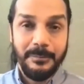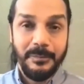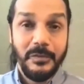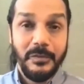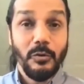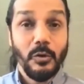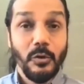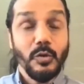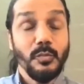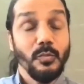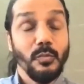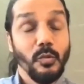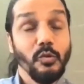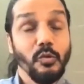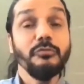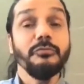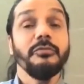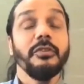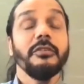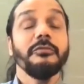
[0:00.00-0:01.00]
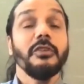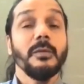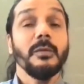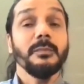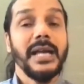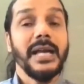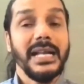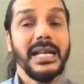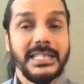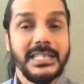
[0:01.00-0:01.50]
We want to move from
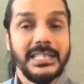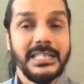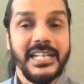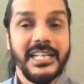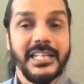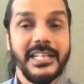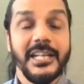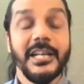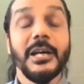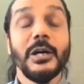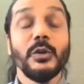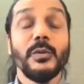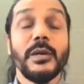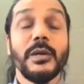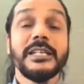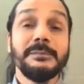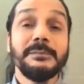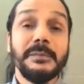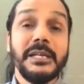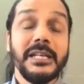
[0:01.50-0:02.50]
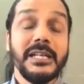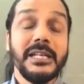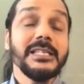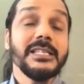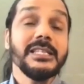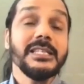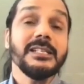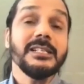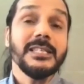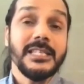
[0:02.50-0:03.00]
that state to
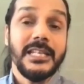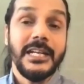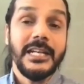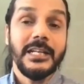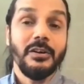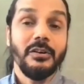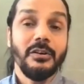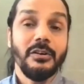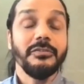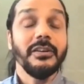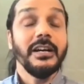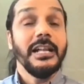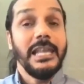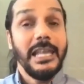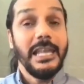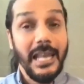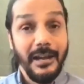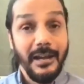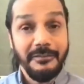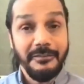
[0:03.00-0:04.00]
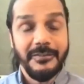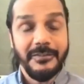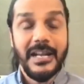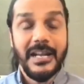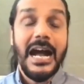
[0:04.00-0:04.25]
experience a state of love,